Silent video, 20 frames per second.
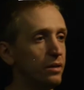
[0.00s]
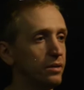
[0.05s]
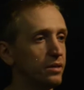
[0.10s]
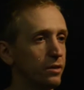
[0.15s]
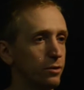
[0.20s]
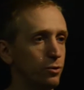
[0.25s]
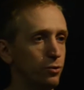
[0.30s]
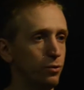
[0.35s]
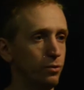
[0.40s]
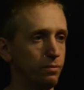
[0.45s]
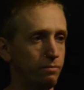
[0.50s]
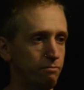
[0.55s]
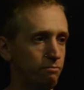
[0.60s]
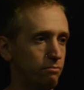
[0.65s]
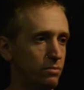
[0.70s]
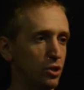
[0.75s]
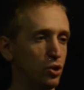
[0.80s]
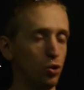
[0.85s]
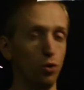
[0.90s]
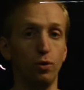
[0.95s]
so
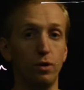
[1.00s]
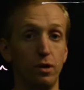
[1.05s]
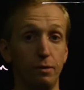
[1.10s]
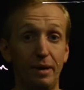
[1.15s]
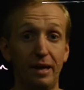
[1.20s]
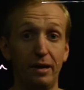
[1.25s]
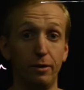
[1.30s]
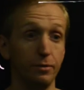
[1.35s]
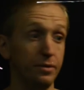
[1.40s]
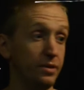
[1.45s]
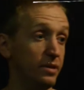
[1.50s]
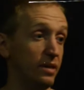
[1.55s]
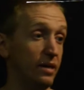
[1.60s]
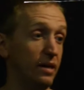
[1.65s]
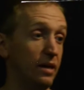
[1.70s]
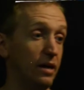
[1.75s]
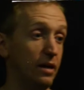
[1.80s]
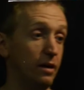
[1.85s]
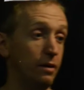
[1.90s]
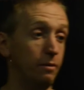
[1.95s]
to talk about
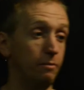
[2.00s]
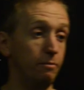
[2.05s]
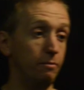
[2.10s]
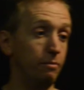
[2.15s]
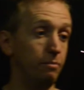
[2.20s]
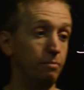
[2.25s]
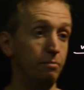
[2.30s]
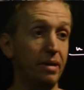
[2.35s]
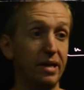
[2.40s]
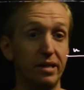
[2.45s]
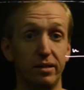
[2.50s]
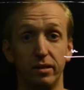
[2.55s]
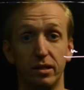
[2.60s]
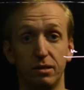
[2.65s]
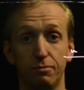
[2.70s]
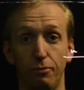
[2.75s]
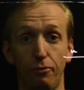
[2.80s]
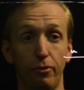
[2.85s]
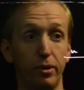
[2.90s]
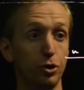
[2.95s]
um,
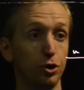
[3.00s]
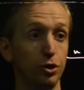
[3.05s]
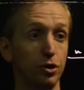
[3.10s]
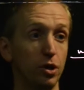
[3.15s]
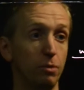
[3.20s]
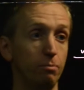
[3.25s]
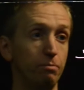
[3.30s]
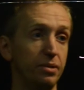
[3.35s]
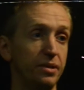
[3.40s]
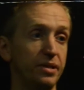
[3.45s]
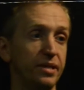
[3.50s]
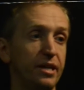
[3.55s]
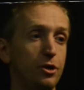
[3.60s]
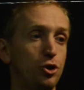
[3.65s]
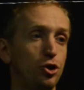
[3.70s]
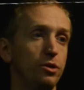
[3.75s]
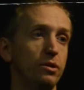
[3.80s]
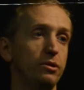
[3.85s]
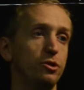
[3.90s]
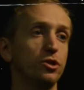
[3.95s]
methods for friction
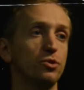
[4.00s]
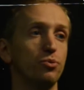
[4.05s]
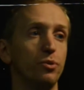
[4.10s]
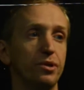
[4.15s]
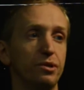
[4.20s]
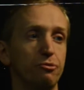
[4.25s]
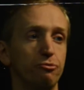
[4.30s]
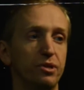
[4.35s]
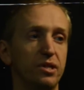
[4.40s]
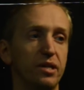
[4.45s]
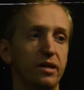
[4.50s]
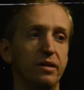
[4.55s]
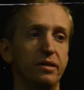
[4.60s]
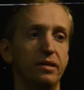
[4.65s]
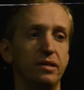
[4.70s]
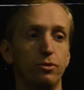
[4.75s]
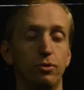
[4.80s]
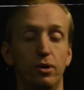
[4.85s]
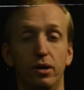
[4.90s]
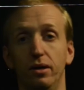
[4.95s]
compensation, I just want to
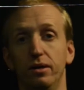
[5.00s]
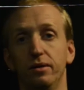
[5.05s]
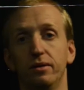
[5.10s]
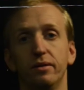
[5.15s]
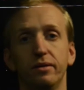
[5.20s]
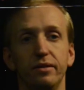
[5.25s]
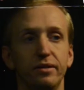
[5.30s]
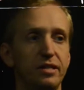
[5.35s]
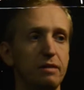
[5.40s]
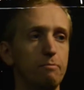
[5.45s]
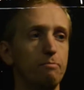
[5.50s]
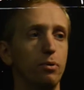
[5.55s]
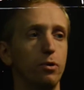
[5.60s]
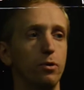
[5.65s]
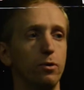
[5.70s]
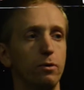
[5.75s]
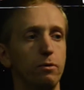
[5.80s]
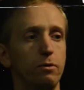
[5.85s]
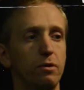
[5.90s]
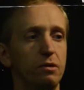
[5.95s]
return to our
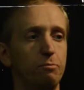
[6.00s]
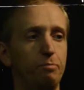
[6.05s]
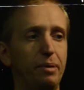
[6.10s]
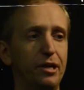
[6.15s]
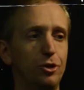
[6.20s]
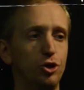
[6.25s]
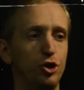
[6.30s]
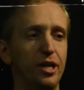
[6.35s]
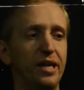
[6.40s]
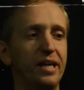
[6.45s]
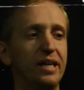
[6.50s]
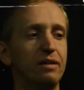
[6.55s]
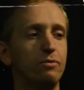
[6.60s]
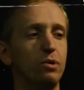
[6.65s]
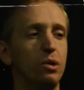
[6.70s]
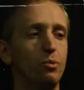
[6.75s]
simple picture here